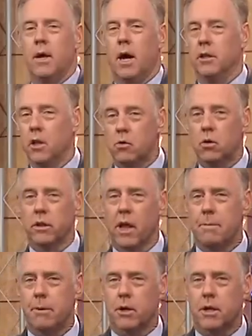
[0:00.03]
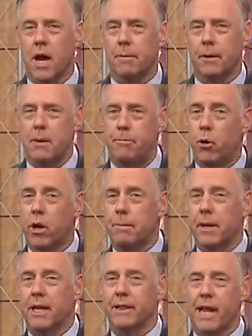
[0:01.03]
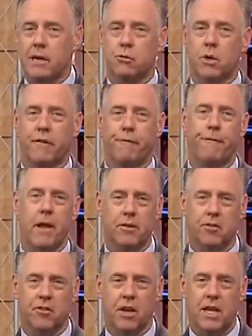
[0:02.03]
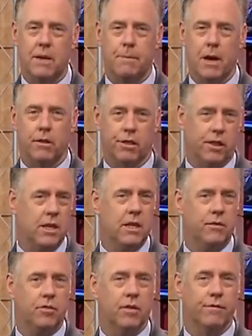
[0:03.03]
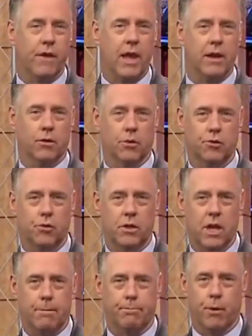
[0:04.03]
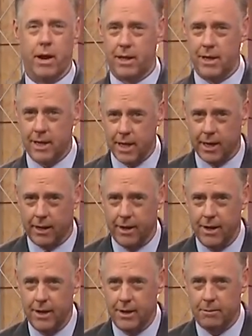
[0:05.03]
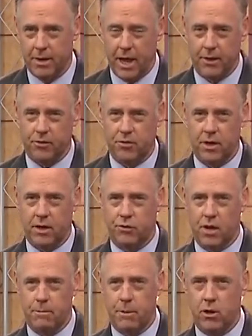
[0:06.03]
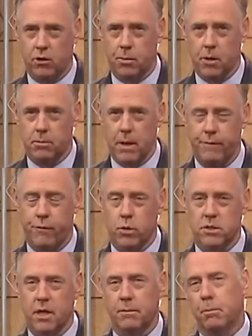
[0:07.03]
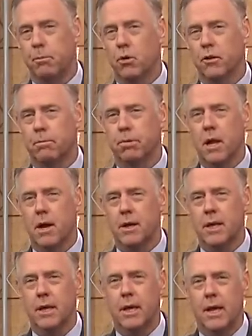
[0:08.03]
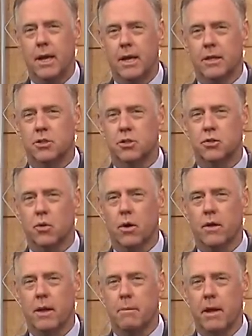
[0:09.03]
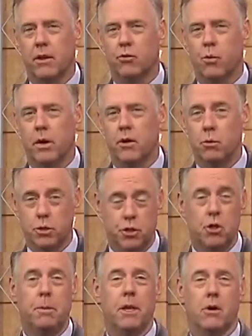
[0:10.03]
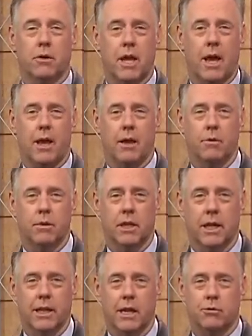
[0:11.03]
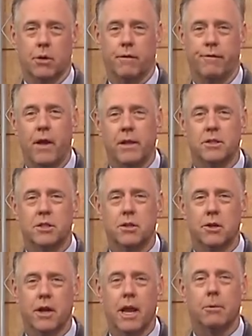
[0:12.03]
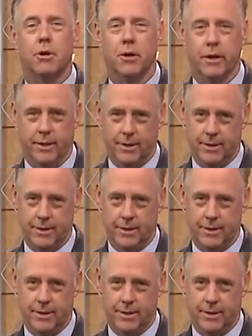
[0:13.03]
A local lumber company put up an electric fence to keep out thieves and vandals who kept breaking in. But now the city of St. Petersburg may force them to pull the plug. It's a story that made us wonder would you be okay with an electric fence in your neighborhood?